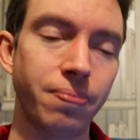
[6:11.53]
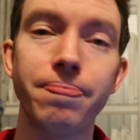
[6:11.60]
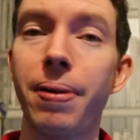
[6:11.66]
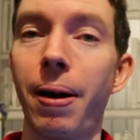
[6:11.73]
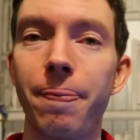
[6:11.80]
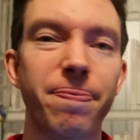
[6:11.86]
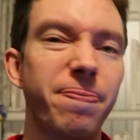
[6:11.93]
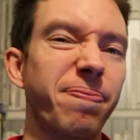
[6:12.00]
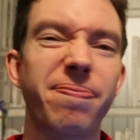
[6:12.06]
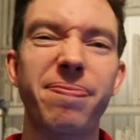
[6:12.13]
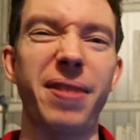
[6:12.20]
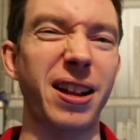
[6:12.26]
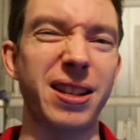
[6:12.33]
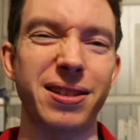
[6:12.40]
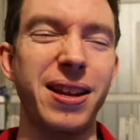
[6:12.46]
But
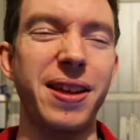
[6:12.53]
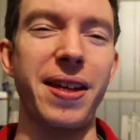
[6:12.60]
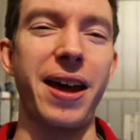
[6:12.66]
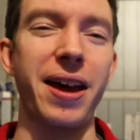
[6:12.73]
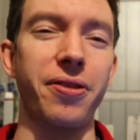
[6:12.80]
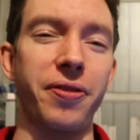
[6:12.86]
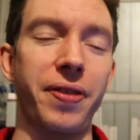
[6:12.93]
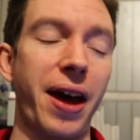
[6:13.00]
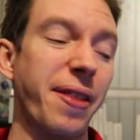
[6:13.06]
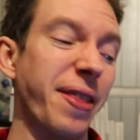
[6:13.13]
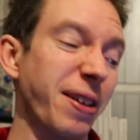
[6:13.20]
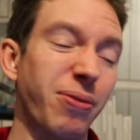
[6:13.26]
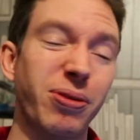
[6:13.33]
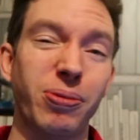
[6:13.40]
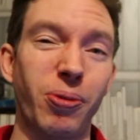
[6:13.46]
that's neither here nor there.
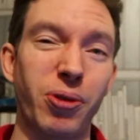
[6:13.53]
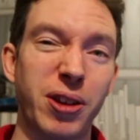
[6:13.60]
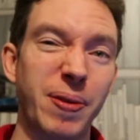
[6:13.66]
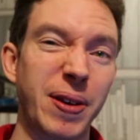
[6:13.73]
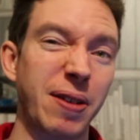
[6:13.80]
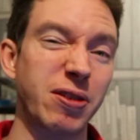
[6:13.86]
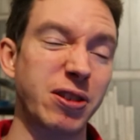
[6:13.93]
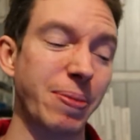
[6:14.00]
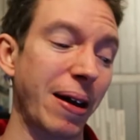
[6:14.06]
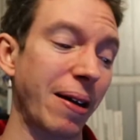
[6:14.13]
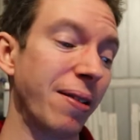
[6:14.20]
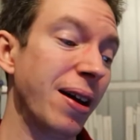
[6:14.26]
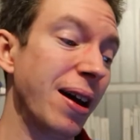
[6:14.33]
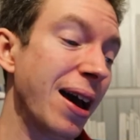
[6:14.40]
That wasn't what this video was about.